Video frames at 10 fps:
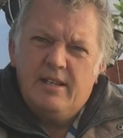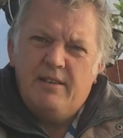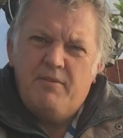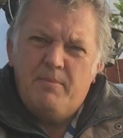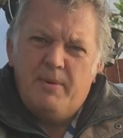
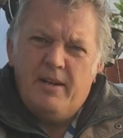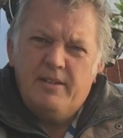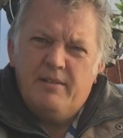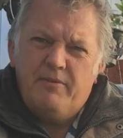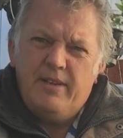give your
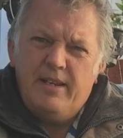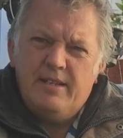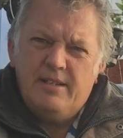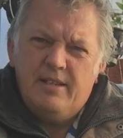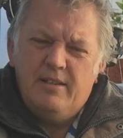plant a
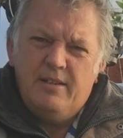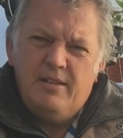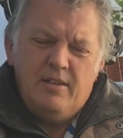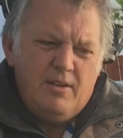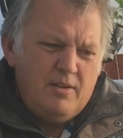feed
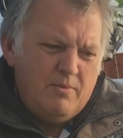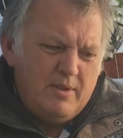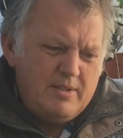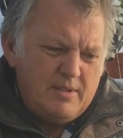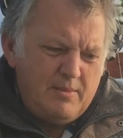
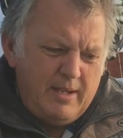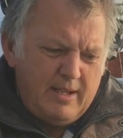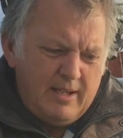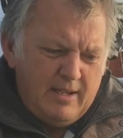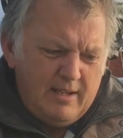once a week